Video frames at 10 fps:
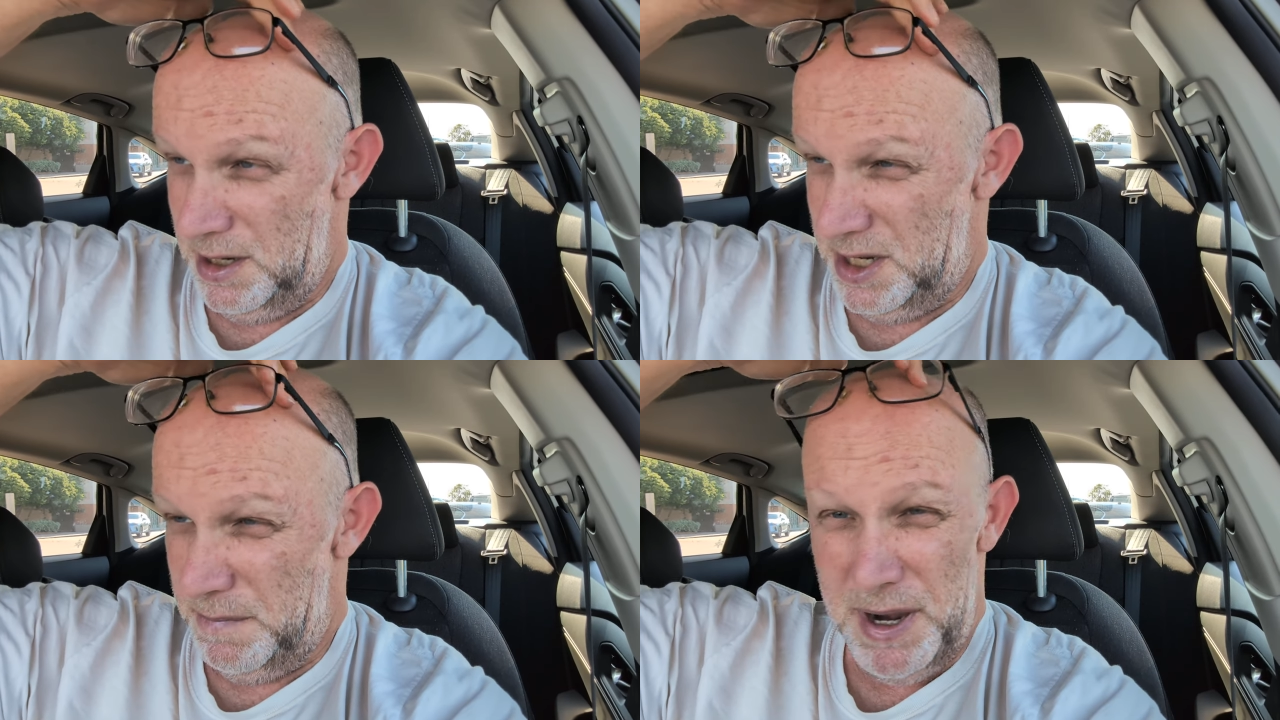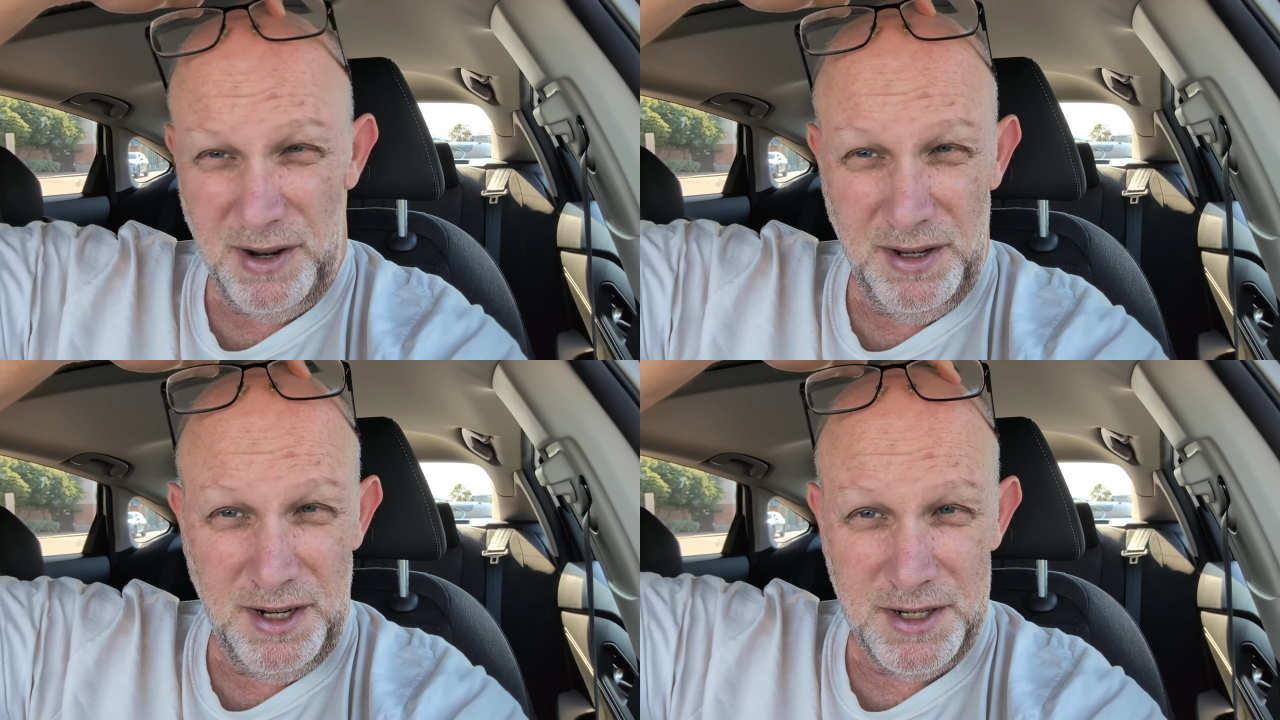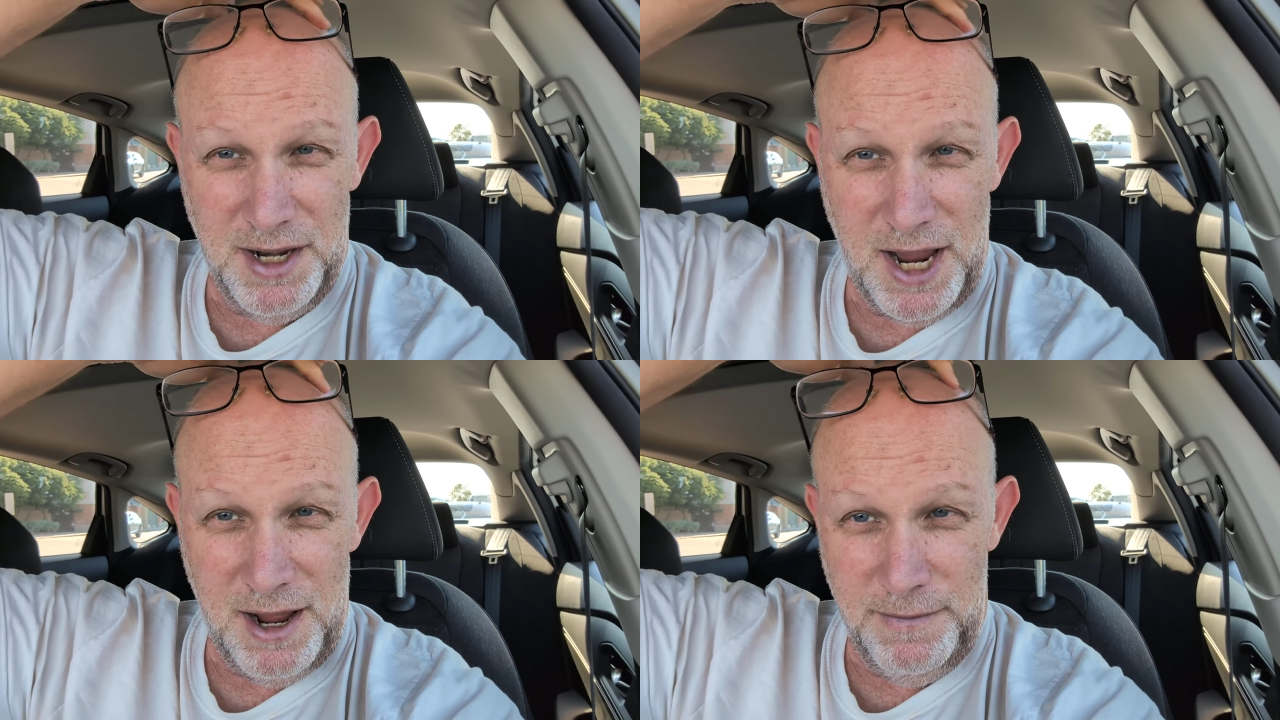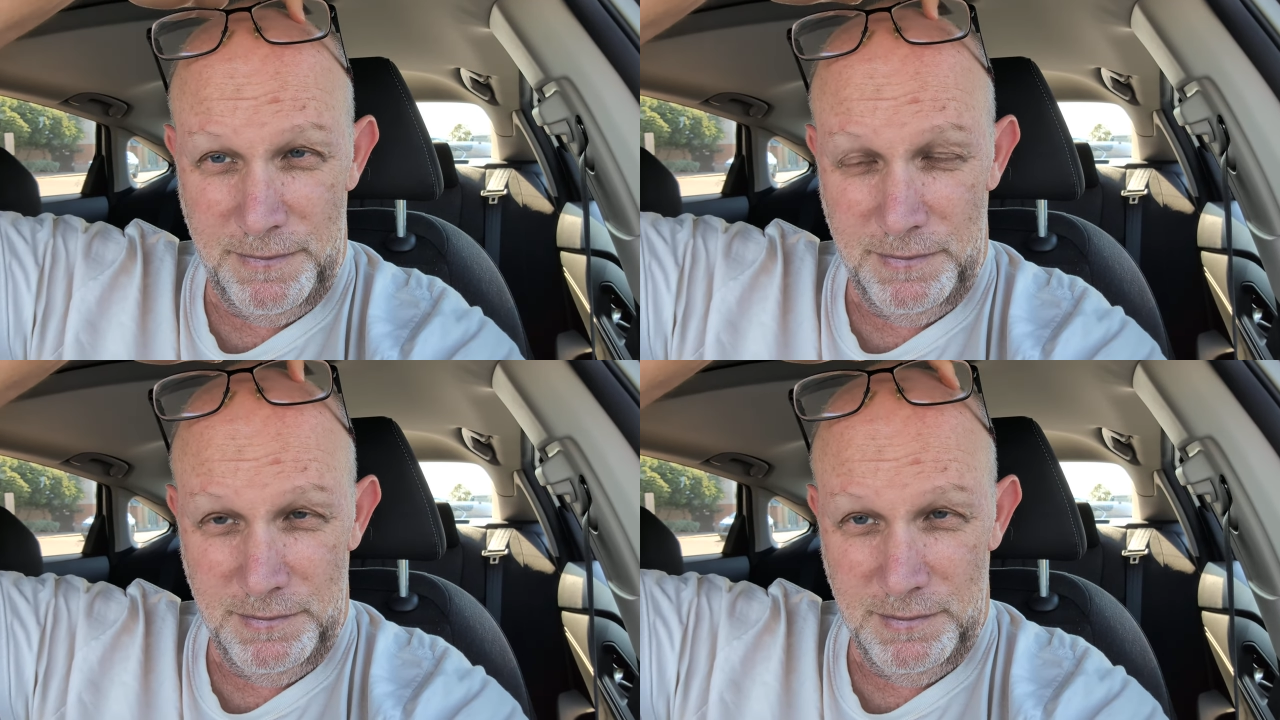she apparently doesn't
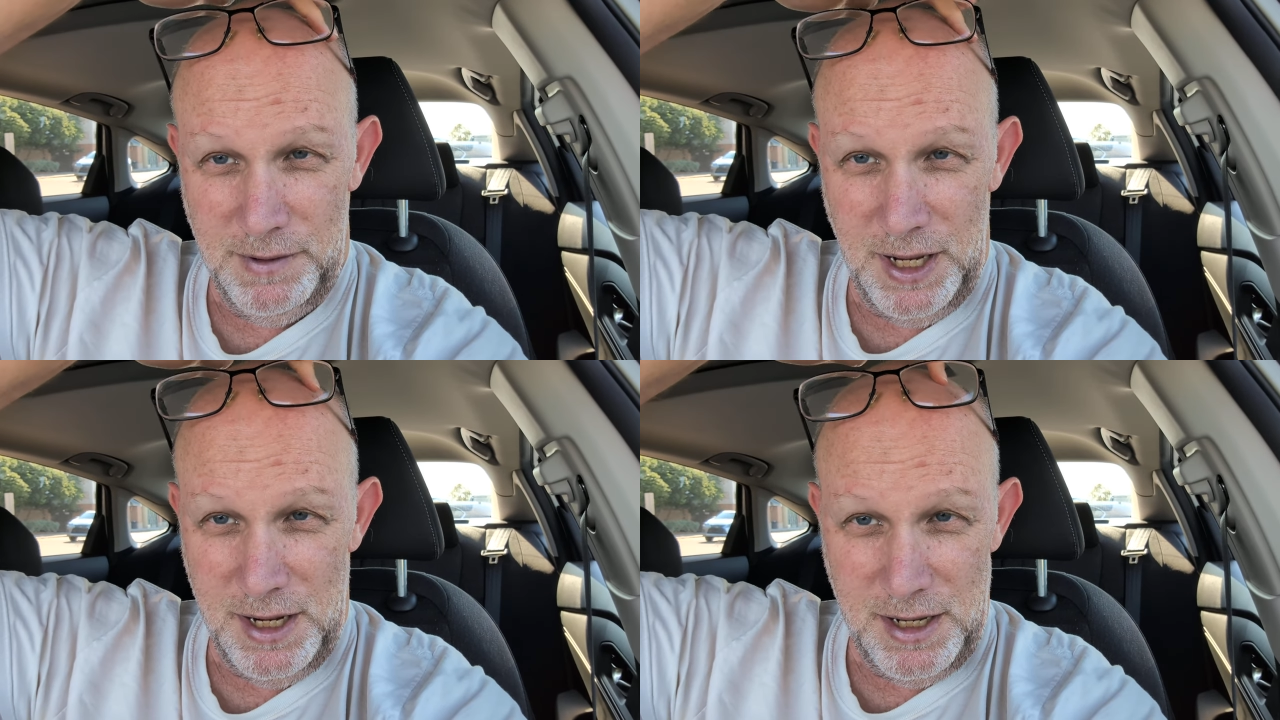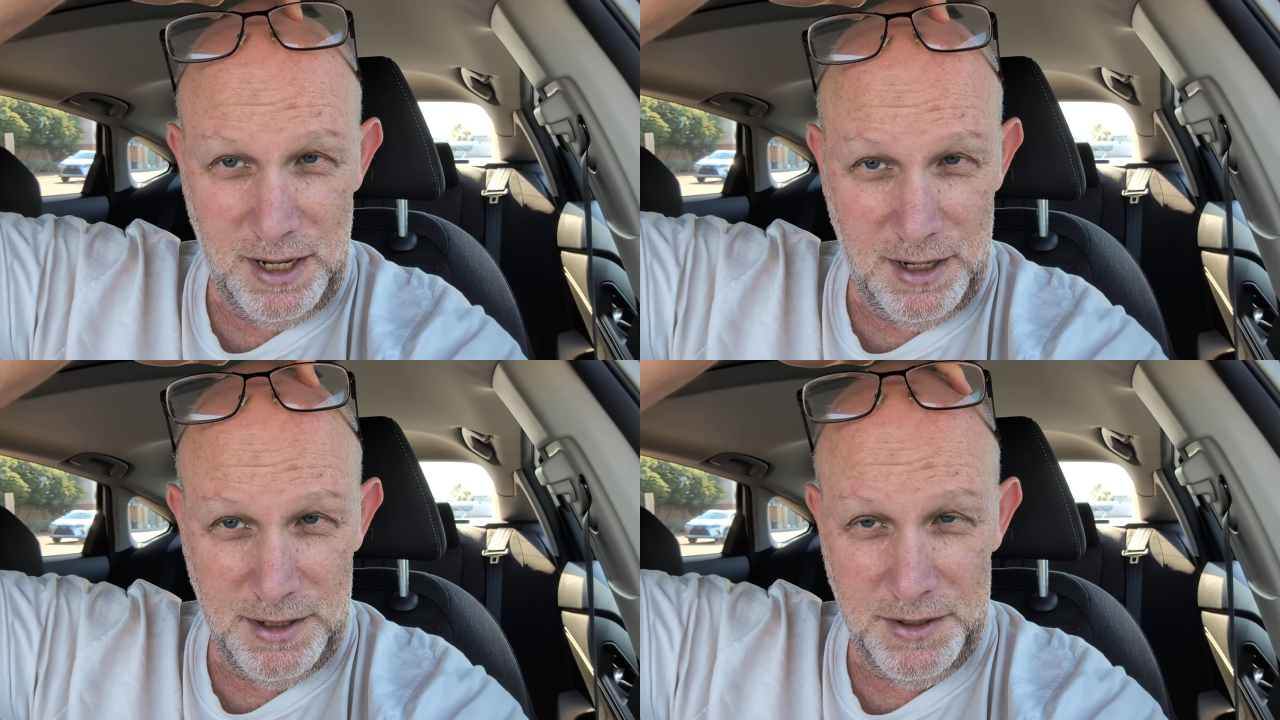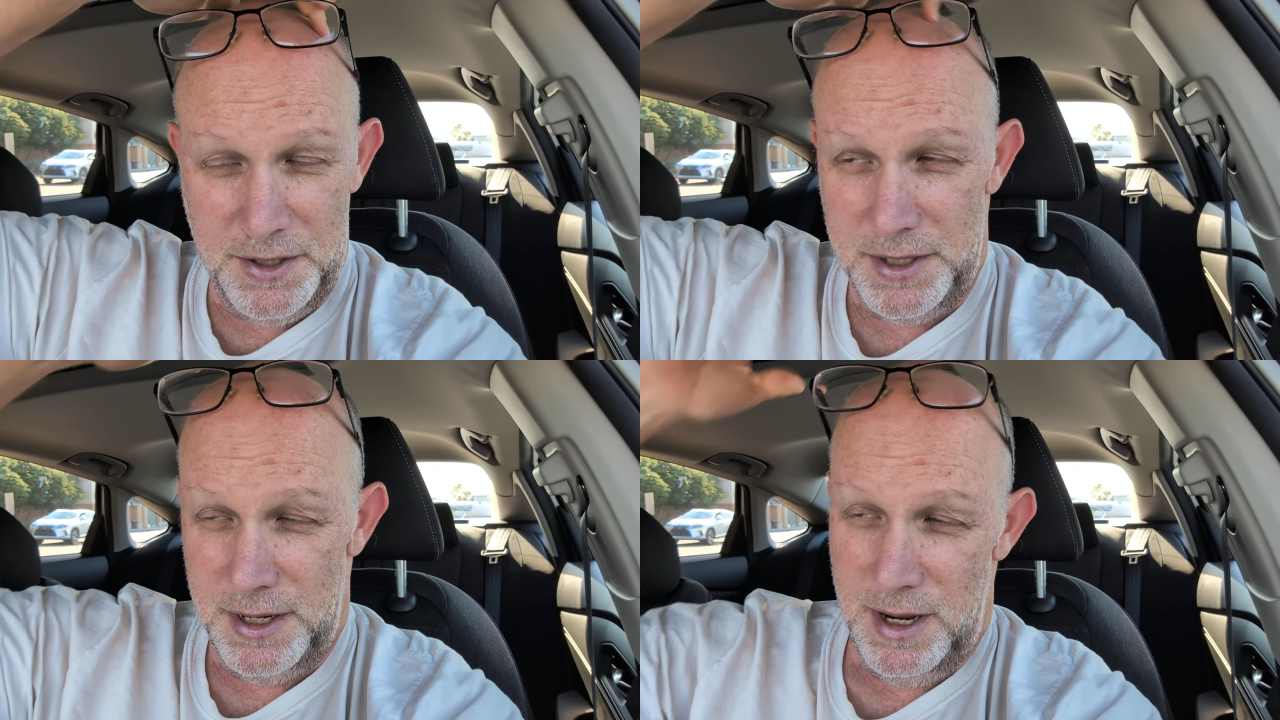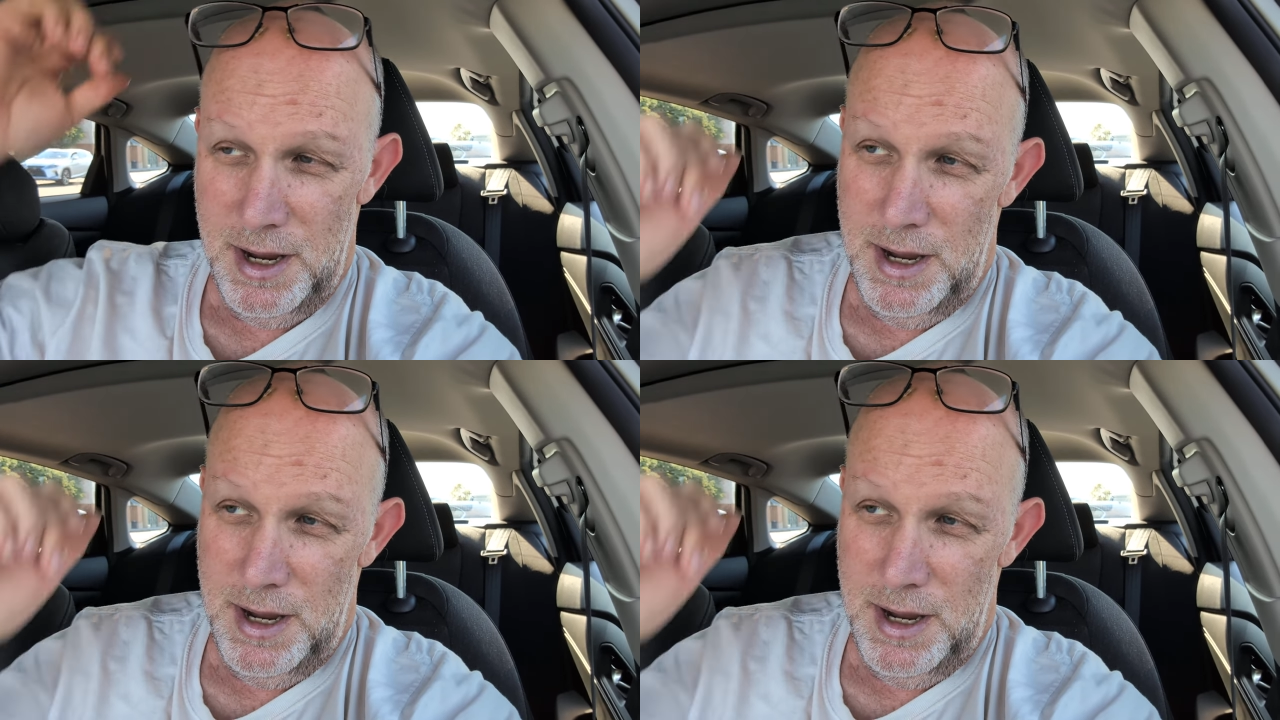have any kids